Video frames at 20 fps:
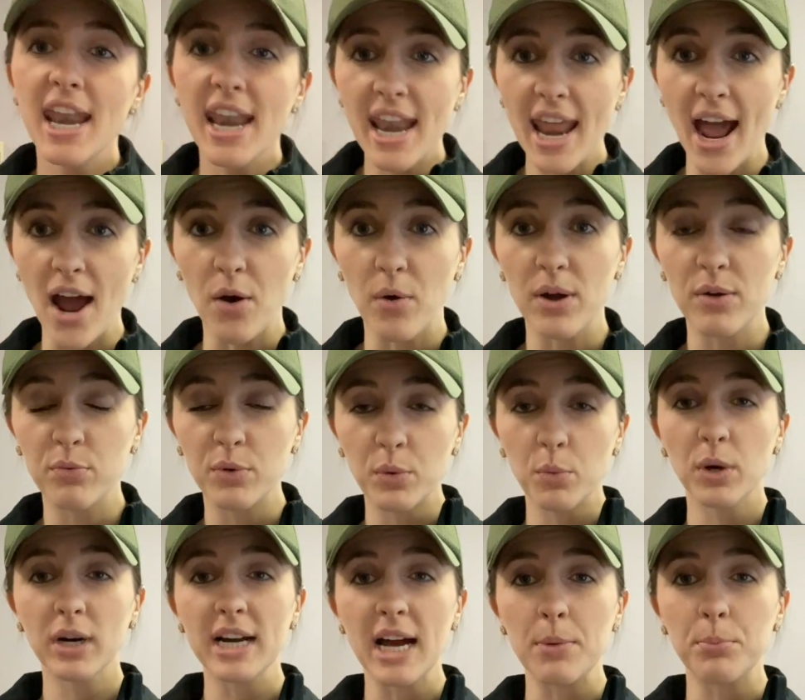Now, if
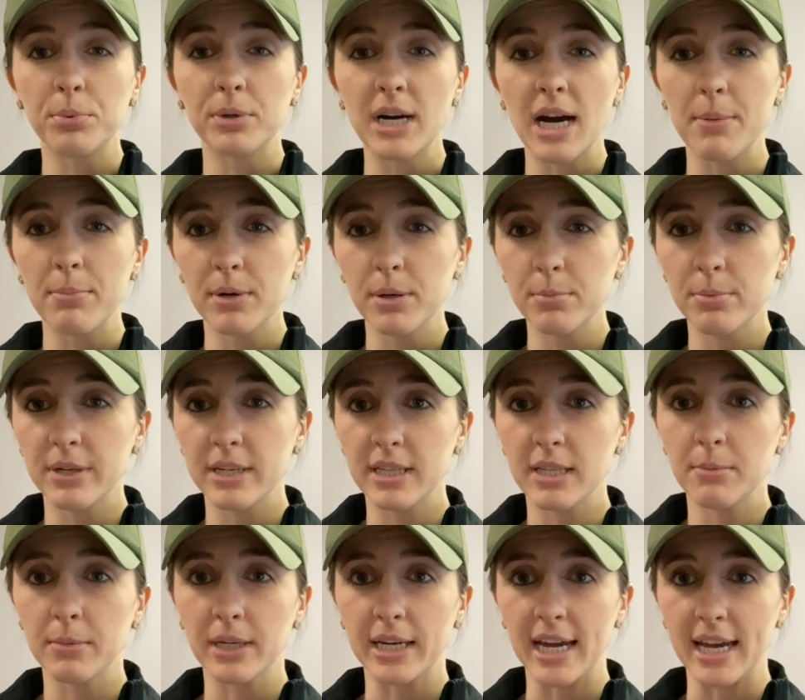we work on proper
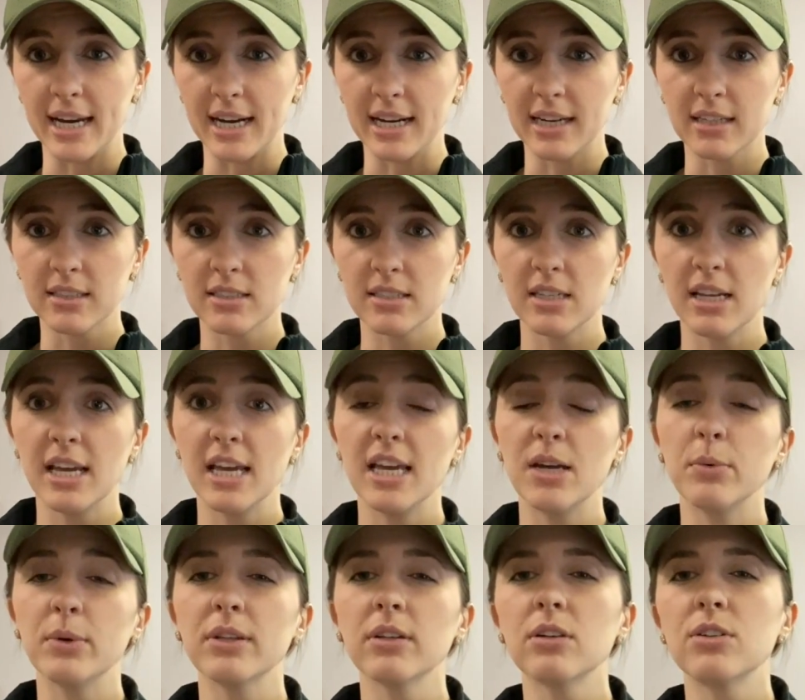breathing mechanics
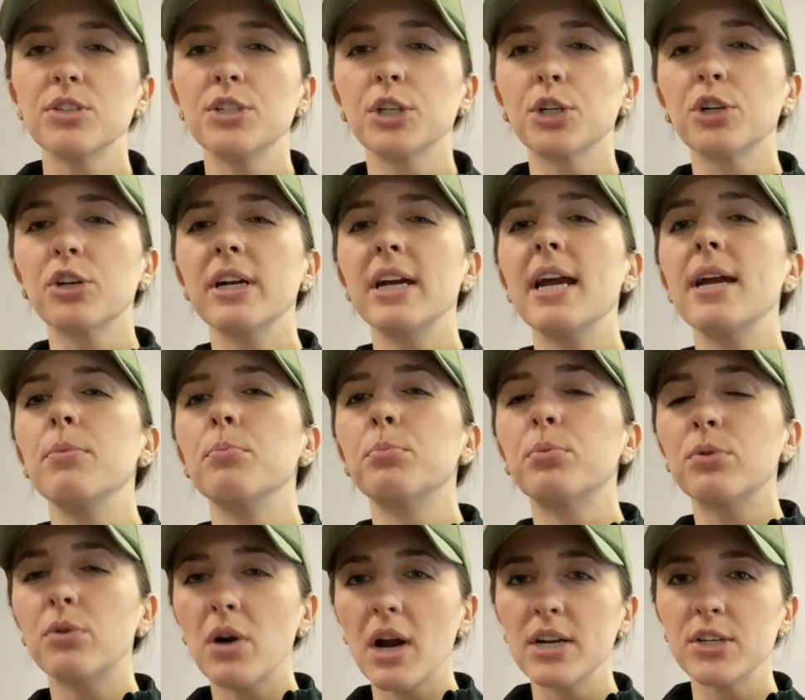and we learn to
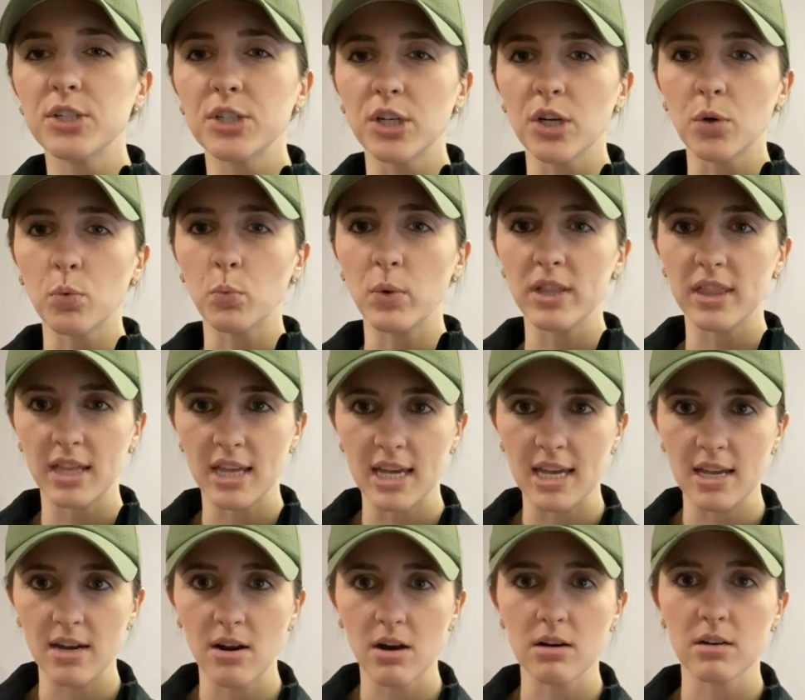create pressure
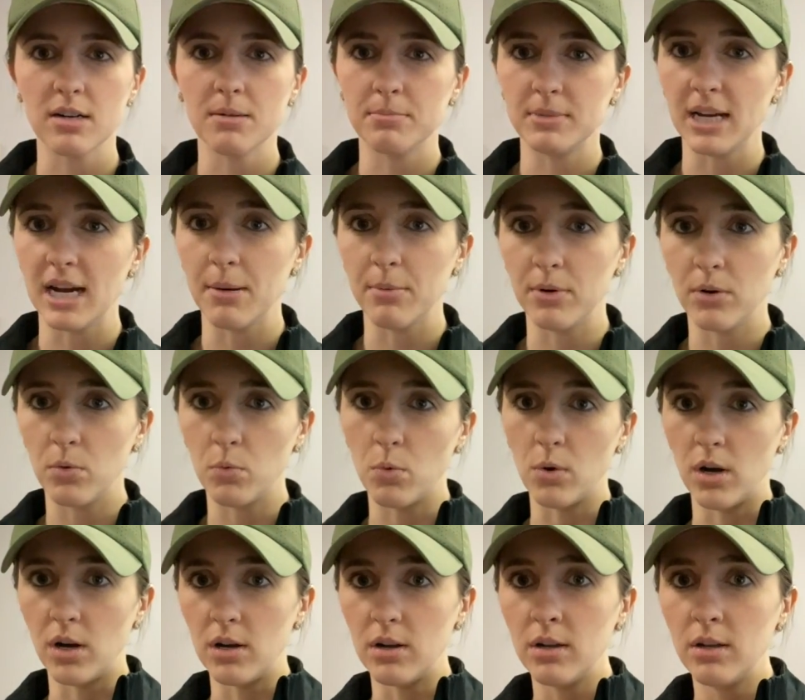within our abdominal
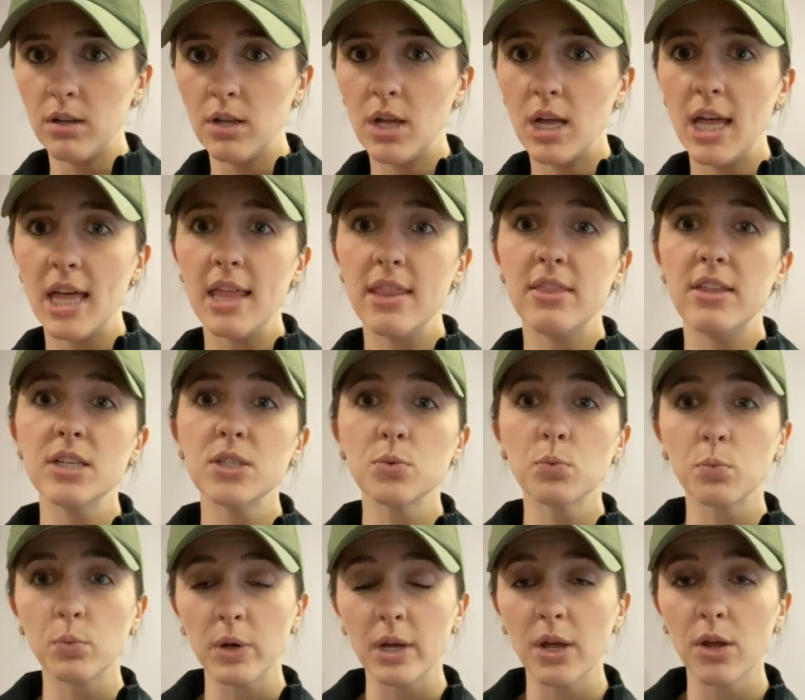wall,
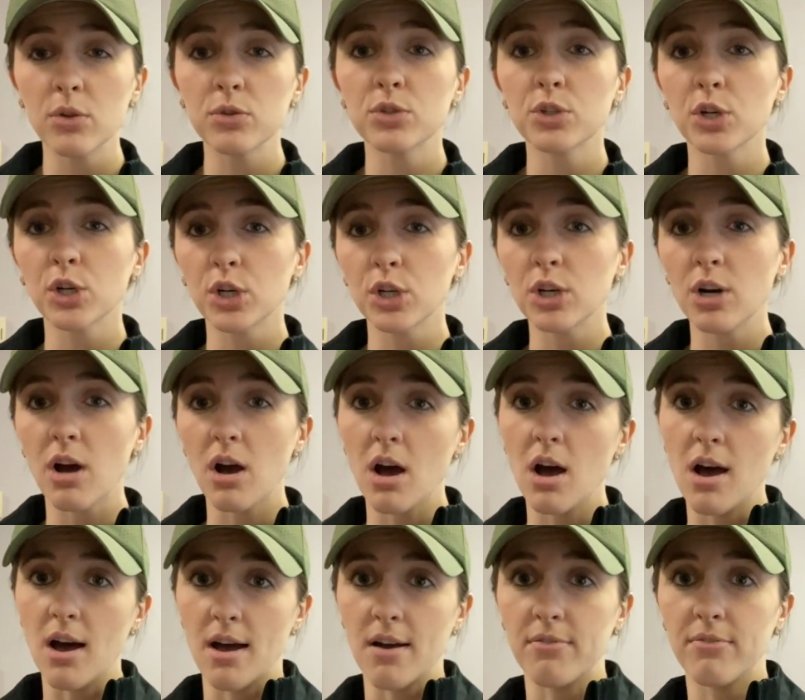this will turn
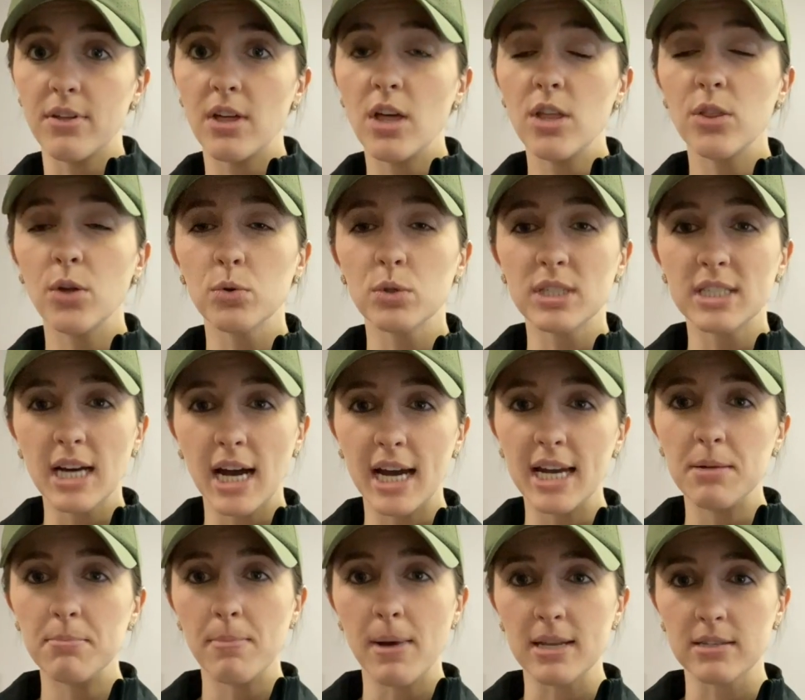off those
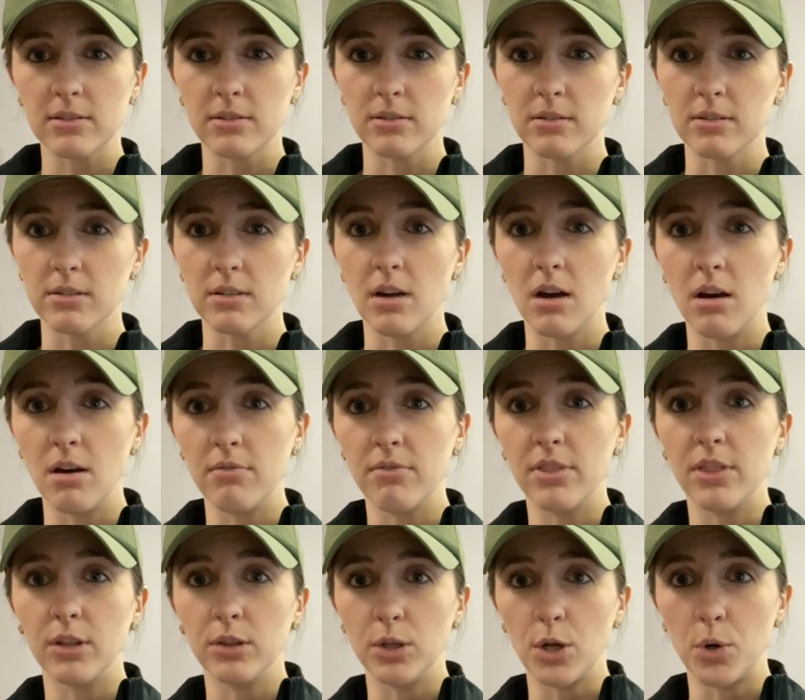tight muscles
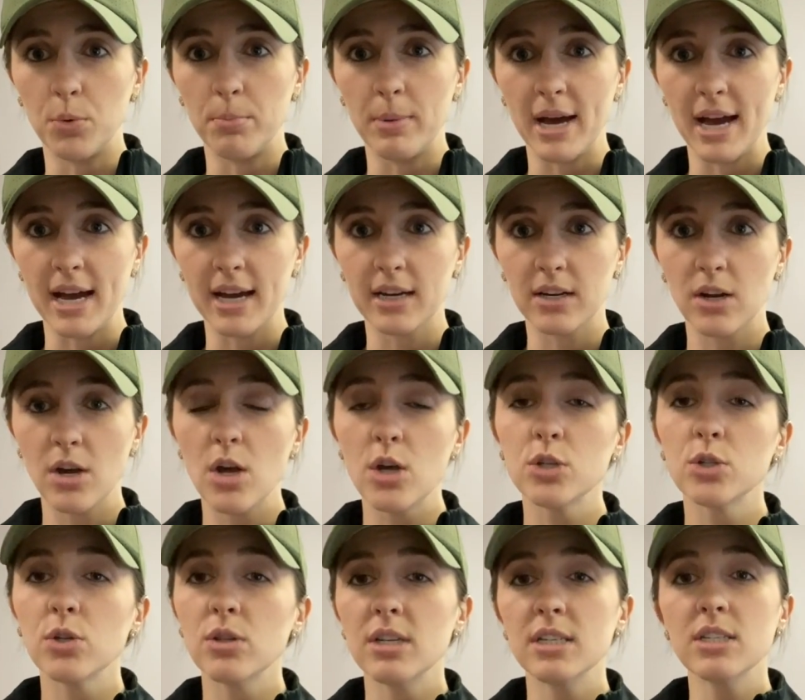of the low back.
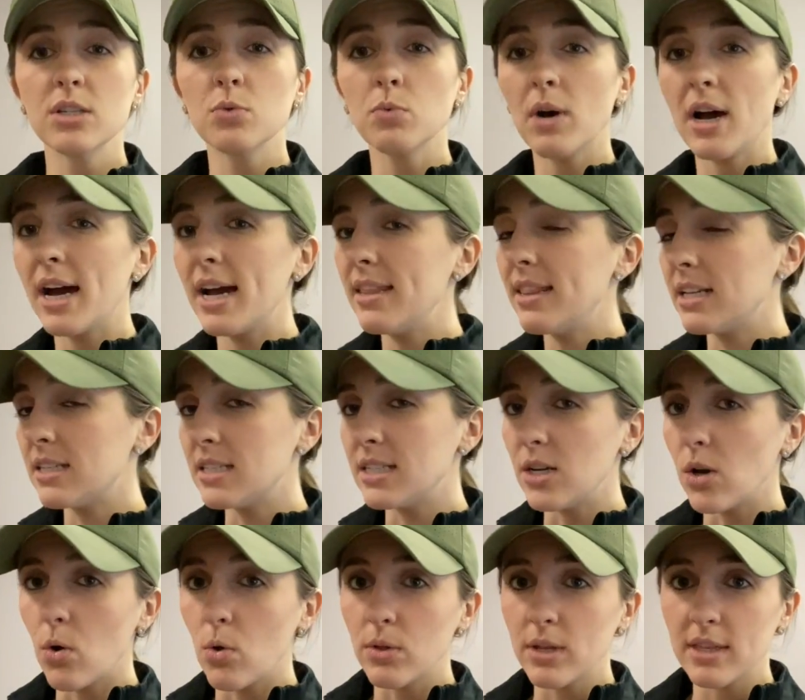So this is why that's
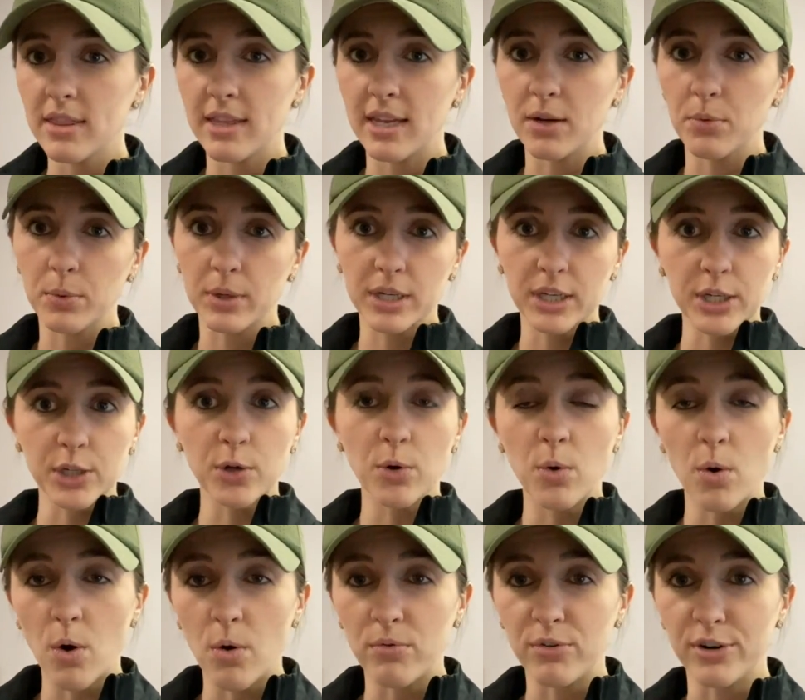the only thing we're gonna
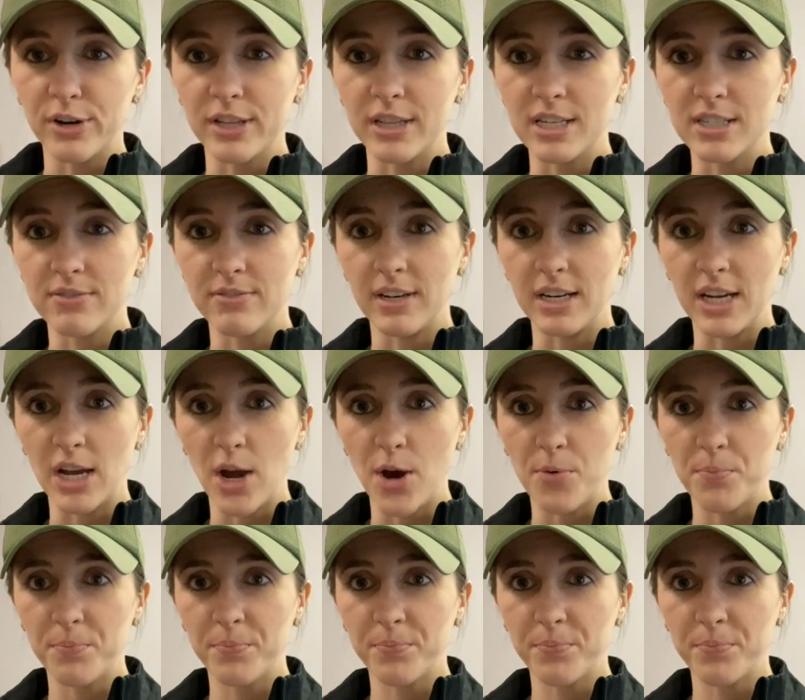go over in this video.